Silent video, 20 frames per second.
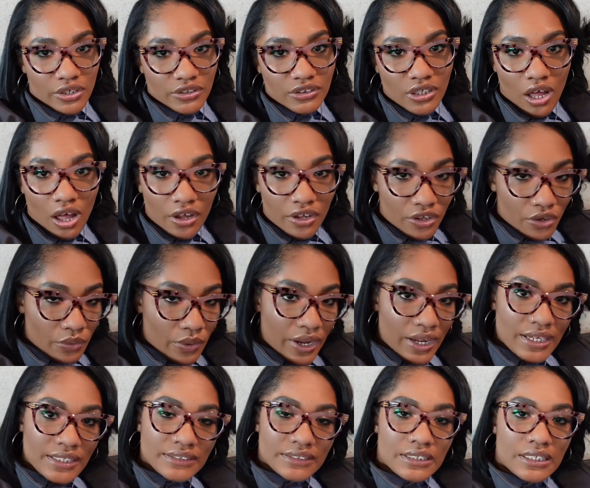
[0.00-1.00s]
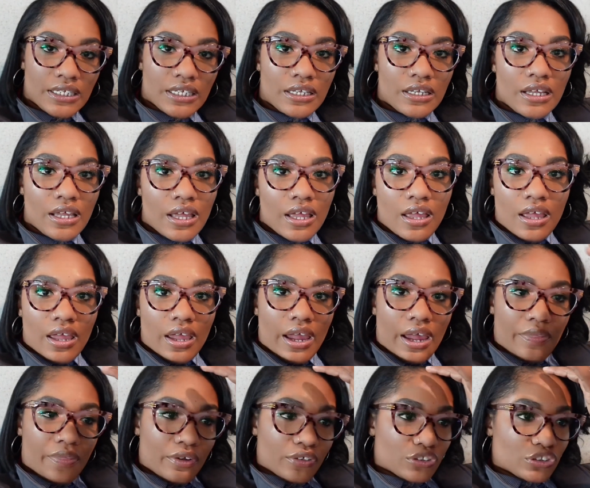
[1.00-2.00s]
talking crazy
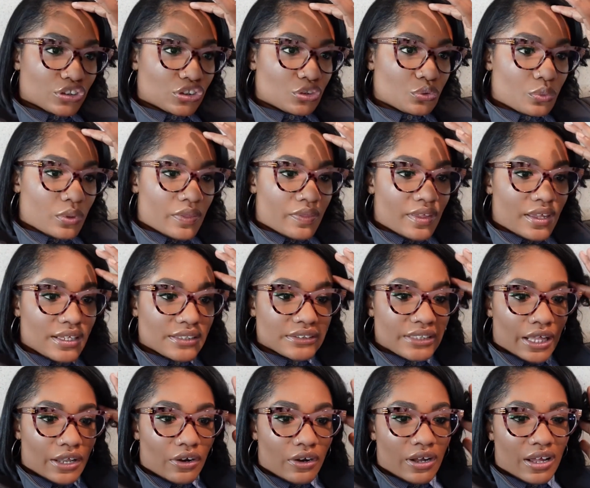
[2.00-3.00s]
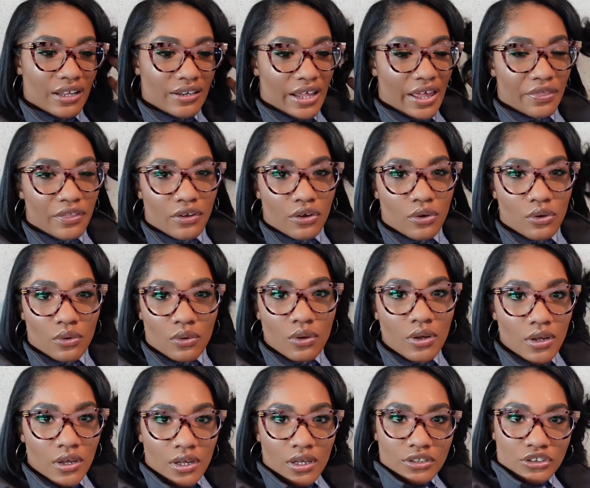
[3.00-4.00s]
and they're just doing things that are unethical
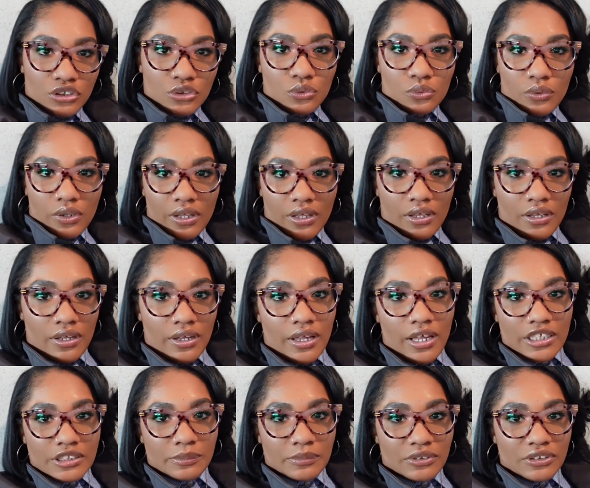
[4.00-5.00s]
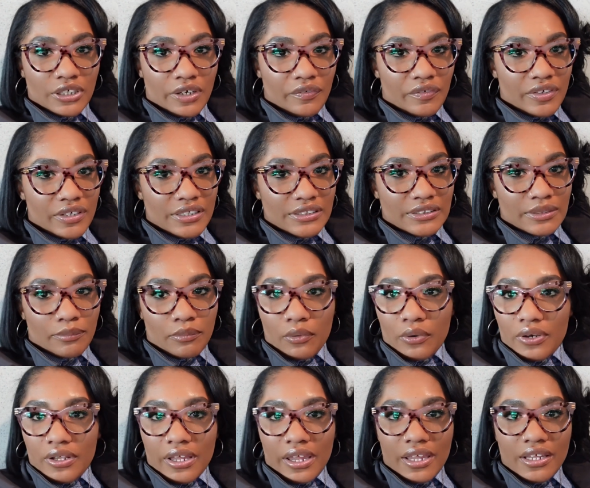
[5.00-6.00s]
to the customer service and
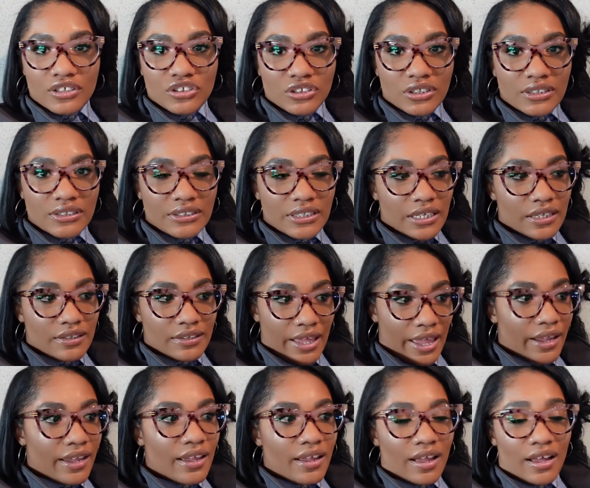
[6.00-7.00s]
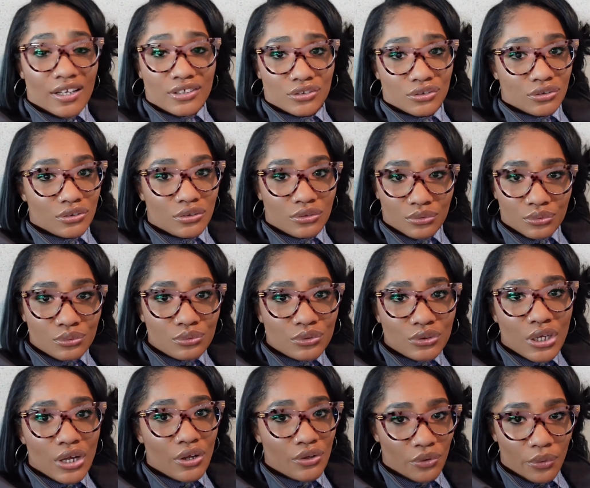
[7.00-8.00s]
boarding agents, and that can cause you to lose
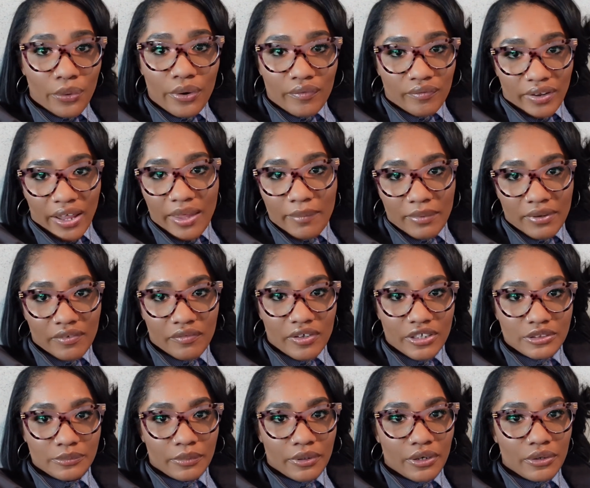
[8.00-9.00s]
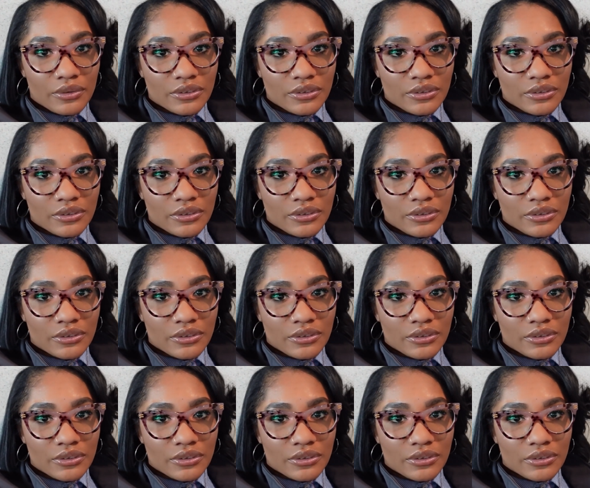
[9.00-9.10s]
your flight benefits, bro.